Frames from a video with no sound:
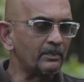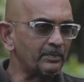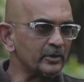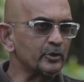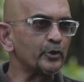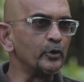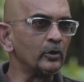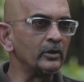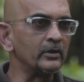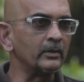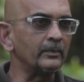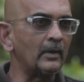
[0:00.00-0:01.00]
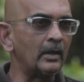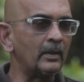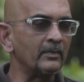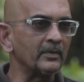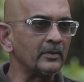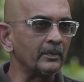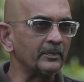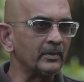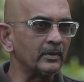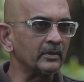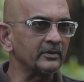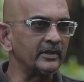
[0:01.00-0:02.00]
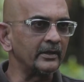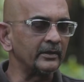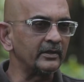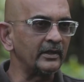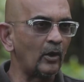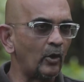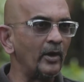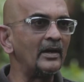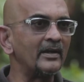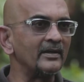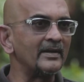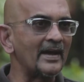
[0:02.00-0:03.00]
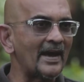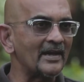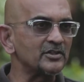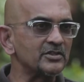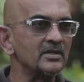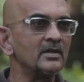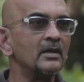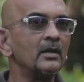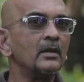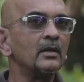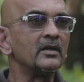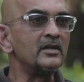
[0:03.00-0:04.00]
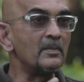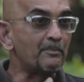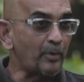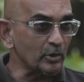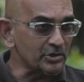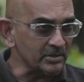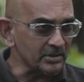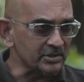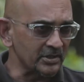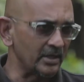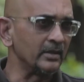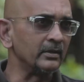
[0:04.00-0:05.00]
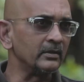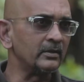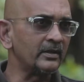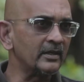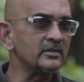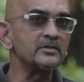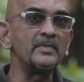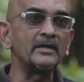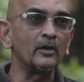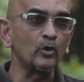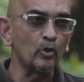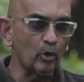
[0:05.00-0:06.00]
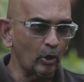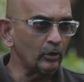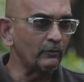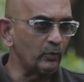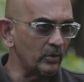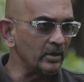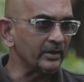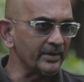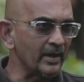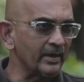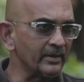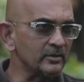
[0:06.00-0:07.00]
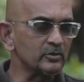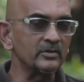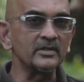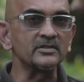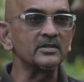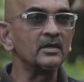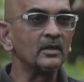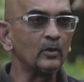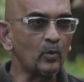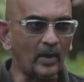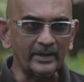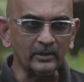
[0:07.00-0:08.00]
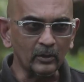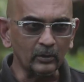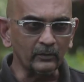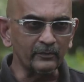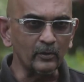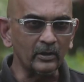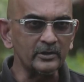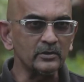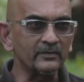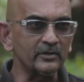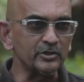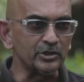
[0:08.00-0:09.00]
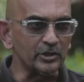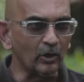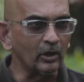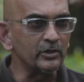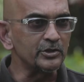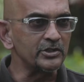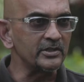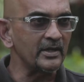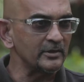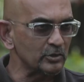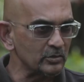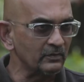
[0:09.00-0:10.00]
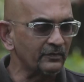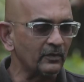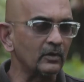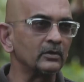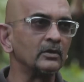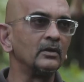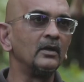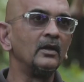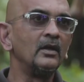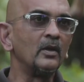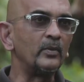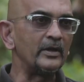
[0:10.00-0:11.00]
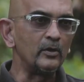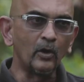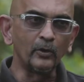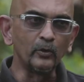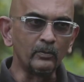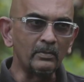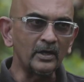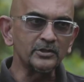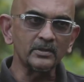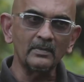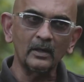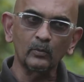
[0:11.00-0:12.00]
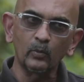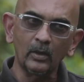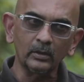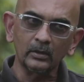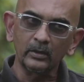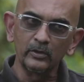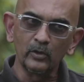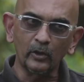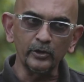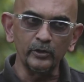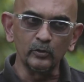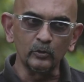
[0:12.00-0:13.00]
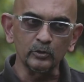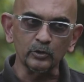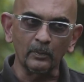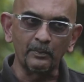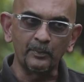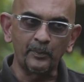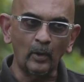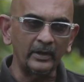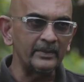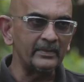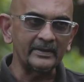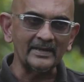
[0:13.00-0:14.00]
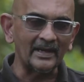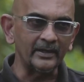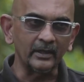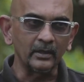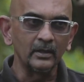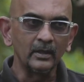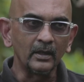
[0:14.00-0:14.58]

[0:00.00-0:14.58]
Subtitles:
the petroleum, the oil and gas deposits here. Okay, there's been a lot of work done. So there's quite a lot of knowledge of the geology and so forth. We don't know much about what nodules or polymetallic